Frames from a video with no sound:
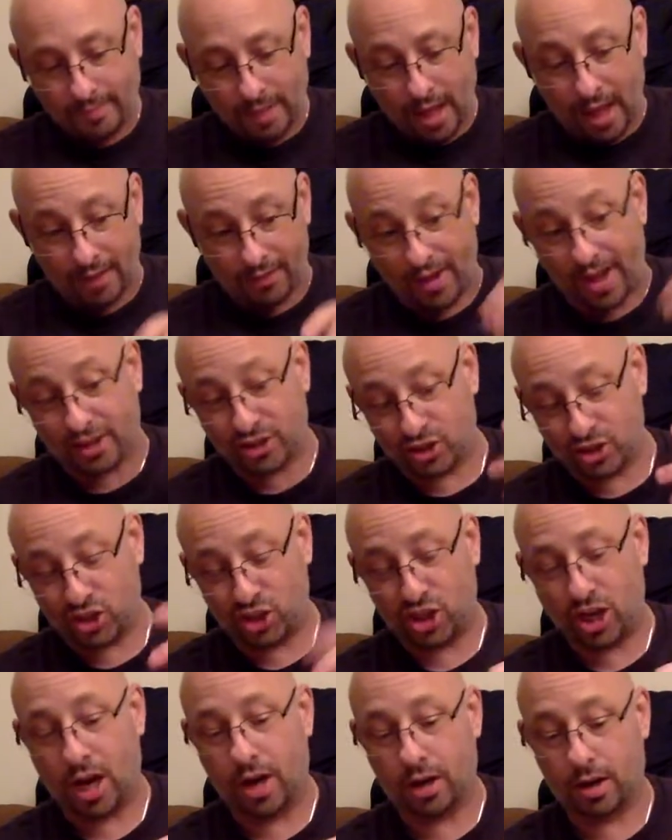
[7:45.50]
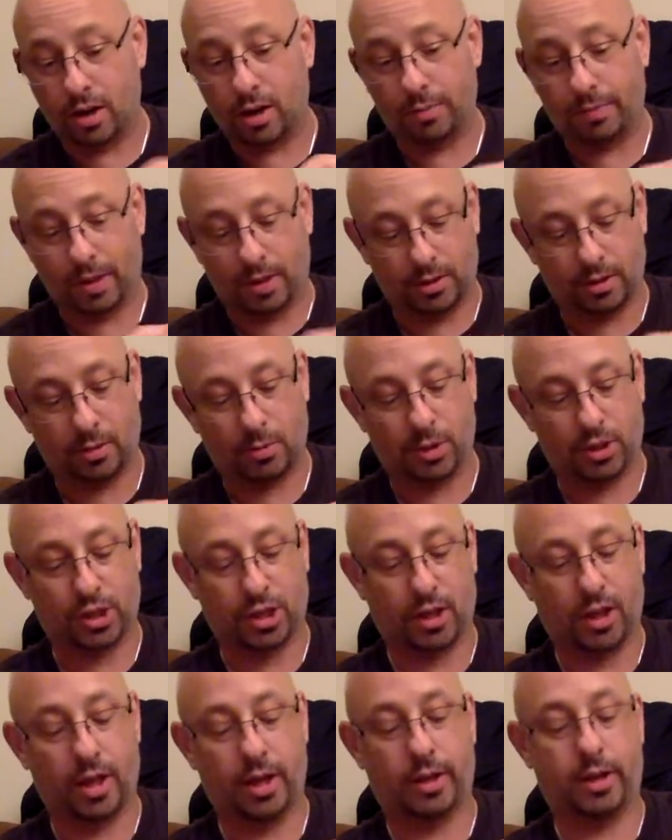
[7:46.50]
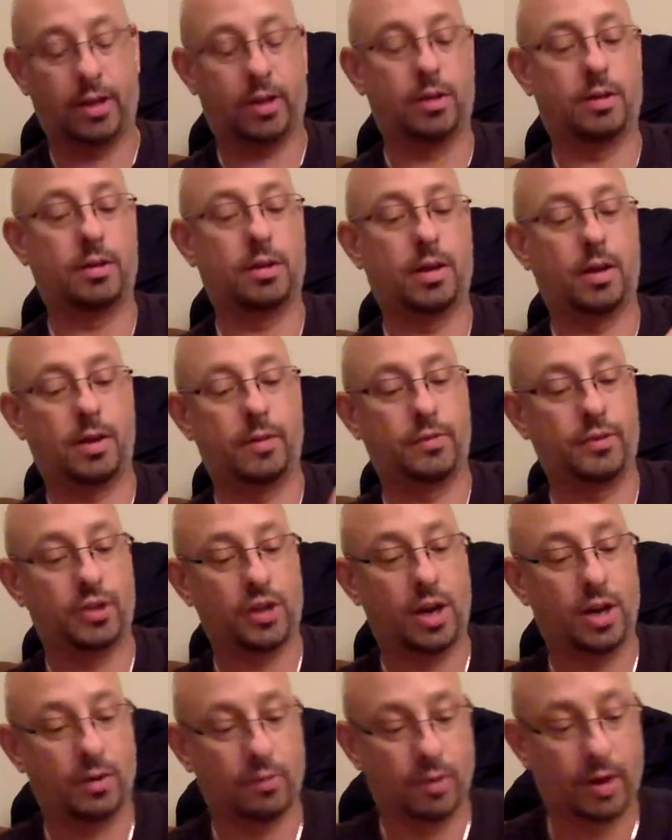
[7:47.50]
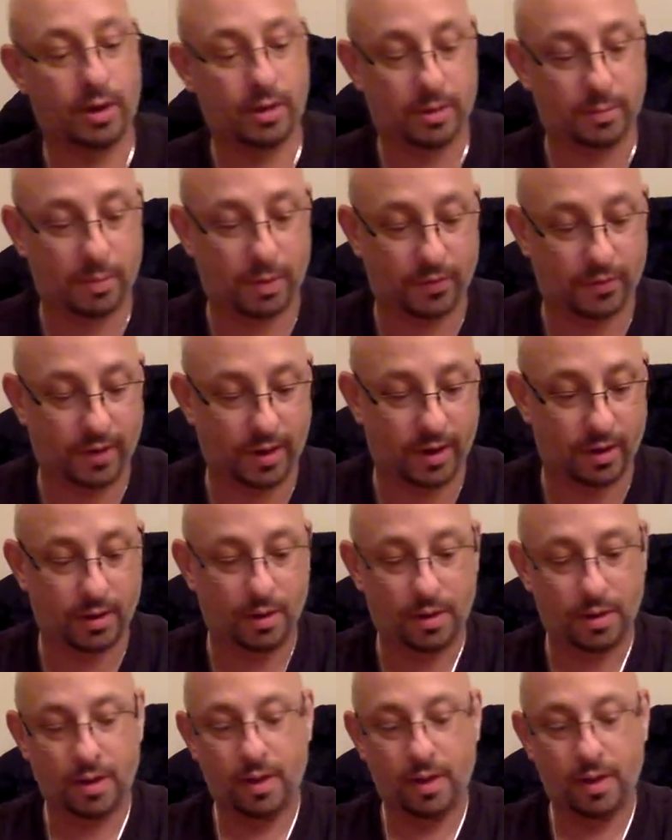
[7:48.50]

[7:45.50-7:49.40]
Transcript: I've actually shot it up. That's how much I like it. I've shot it right into my vein.